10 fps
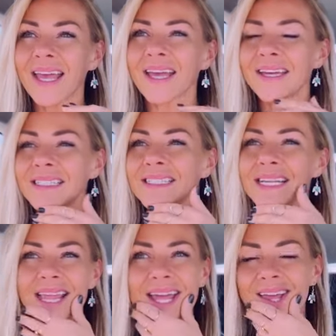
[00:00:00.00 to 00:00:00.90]

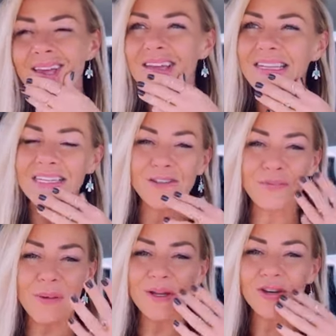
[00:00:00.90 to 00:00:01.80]
And like, you've
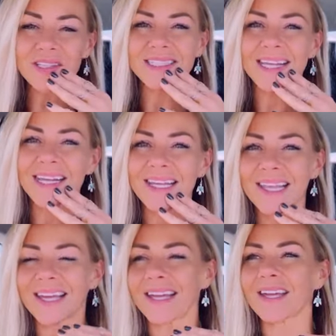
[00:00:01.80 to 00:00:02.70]
probably heard the saying,
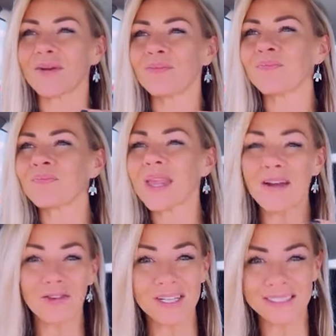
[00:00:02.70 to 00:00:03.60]
like
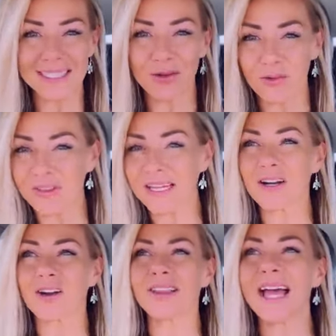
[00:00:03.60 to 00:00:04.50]
every single thing
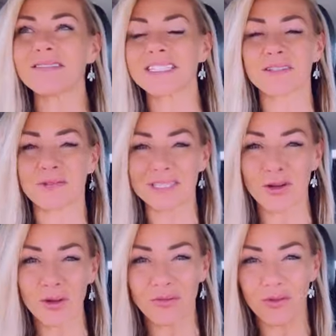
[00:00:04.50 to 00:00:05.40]
in our lives is a
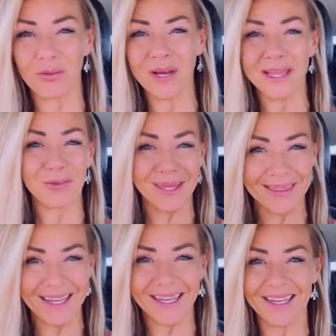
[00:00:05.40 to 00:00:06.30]
result of the way that we
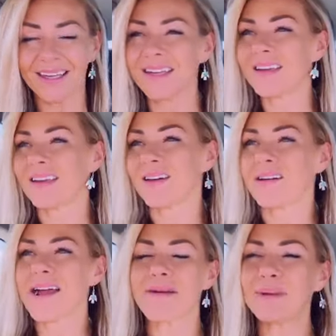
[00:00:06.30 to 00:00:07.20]
think. All
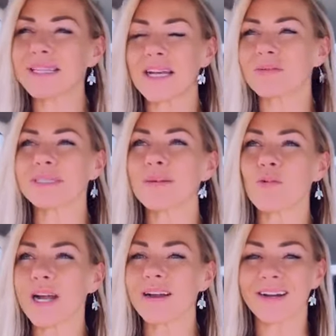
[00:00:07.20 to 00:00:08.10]
right, I picked that up
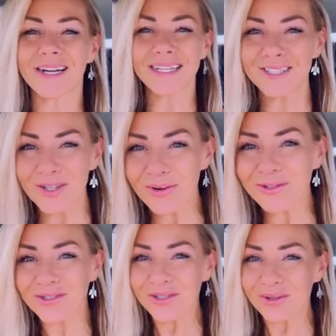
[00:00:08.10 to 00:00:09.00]
somewhere and it's so
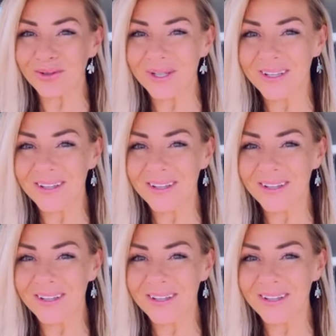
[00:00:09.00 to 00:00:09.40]
true.